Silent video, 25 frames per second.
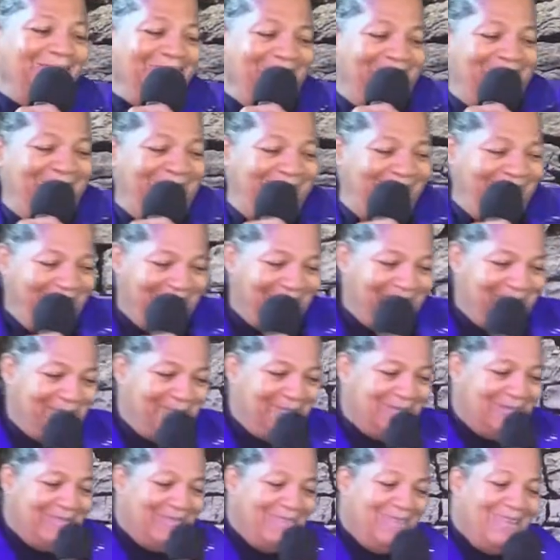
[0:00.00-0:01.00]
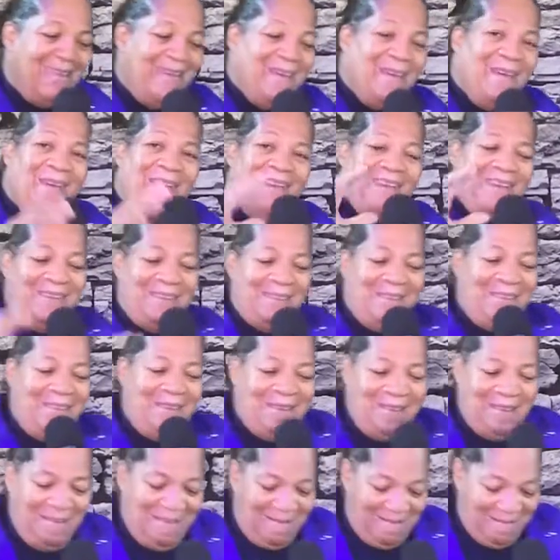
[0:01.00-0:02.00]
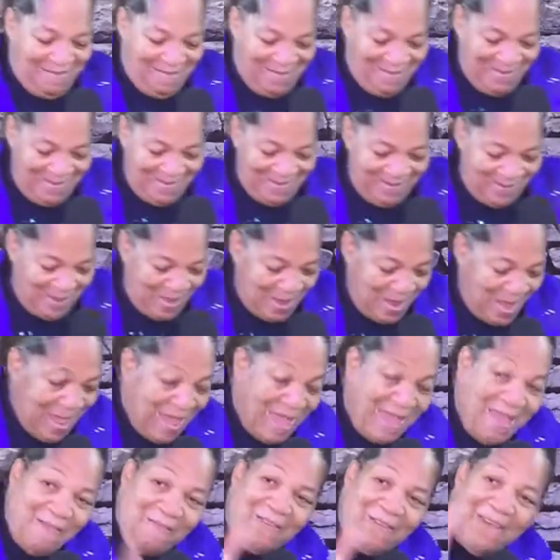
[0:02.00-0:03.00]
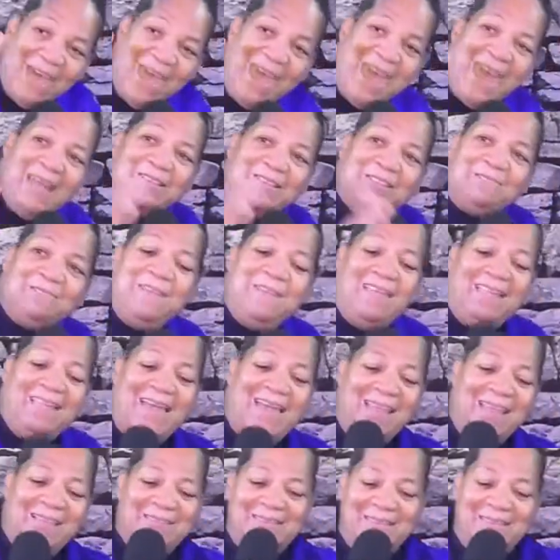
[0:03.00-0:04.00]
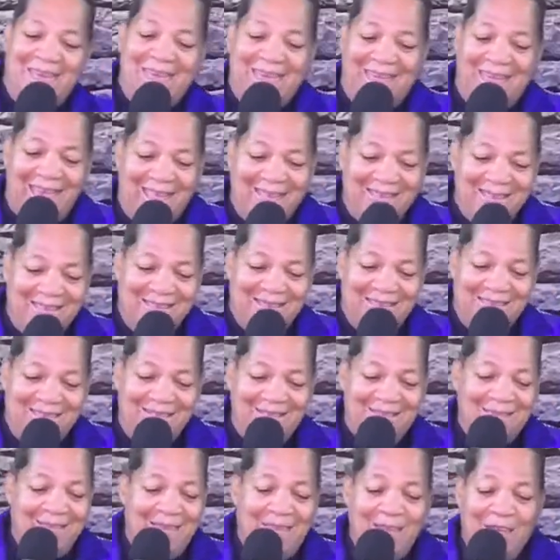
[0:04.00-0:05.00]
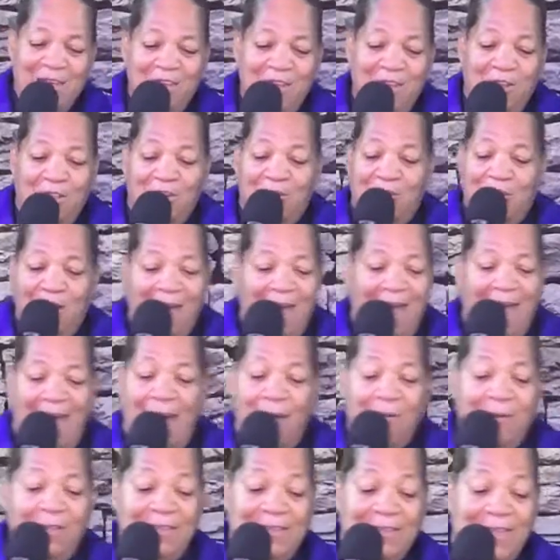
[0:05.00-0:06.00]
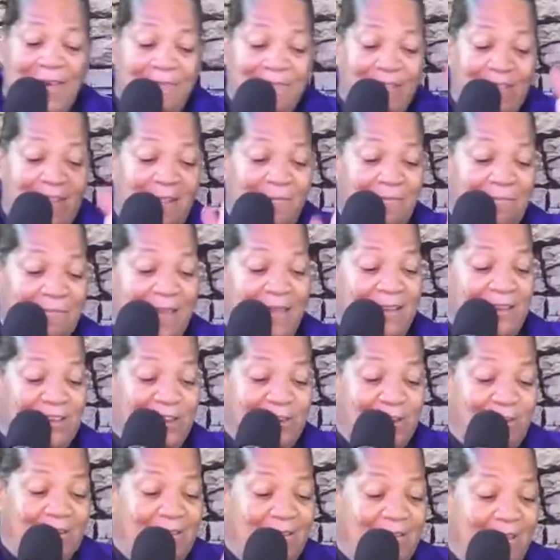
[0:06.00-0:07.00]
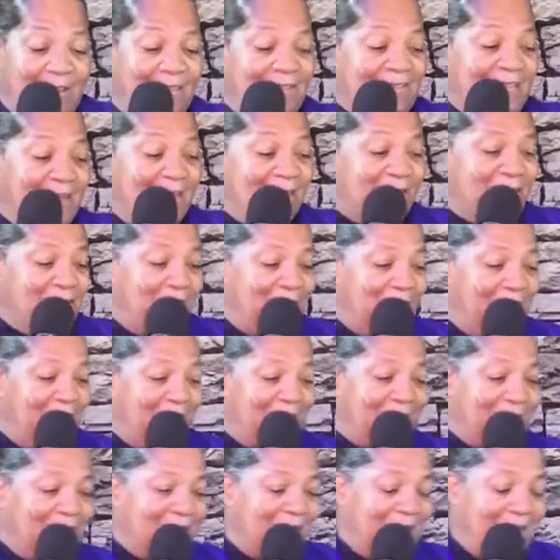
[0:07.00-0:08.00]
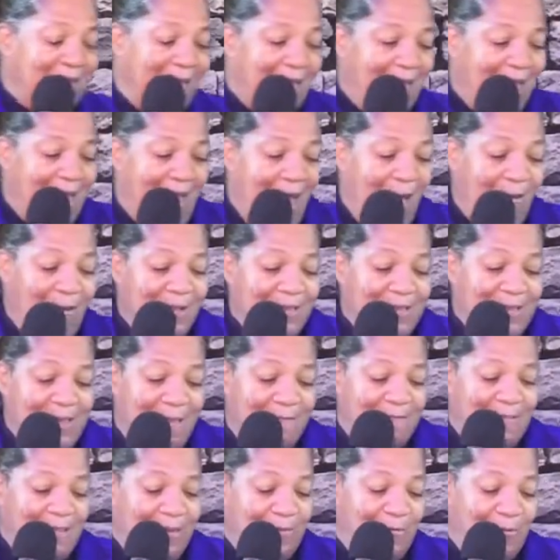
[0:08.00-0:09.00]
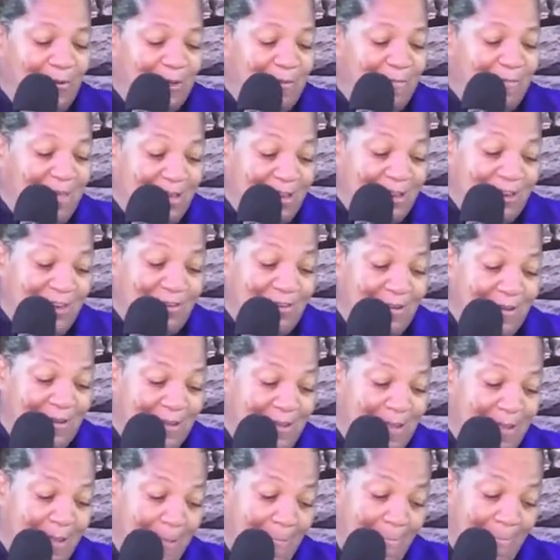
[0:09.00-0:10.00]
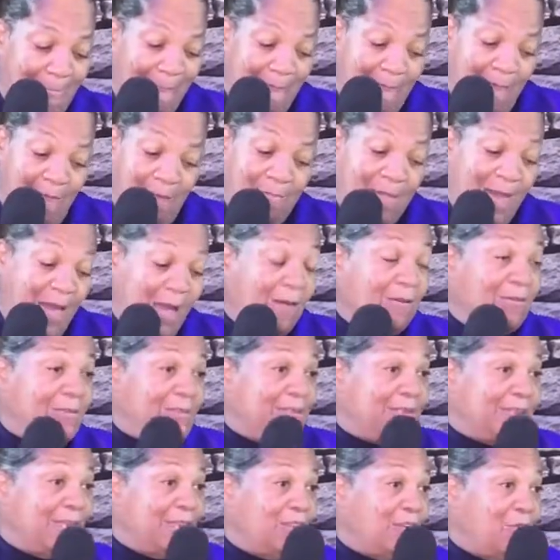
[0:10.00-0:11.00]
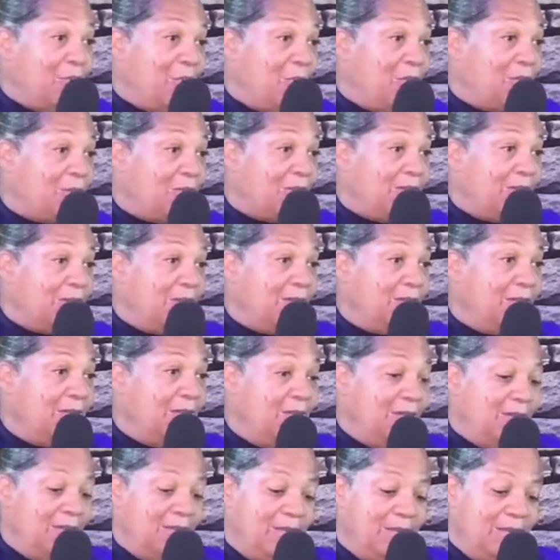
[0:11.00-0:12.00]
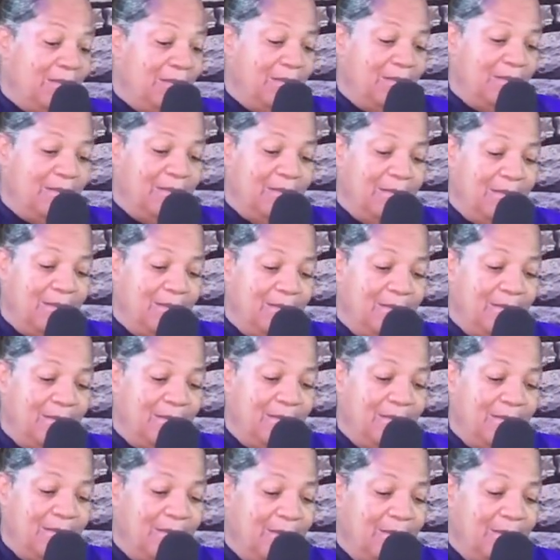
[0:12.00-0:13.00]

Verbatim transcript: Jesus. if it had to be like that, you know, I would definitely make sure that, thank you, Pastor. I would definitely want to make sure that my house is in order. Yes. Wow. Yes.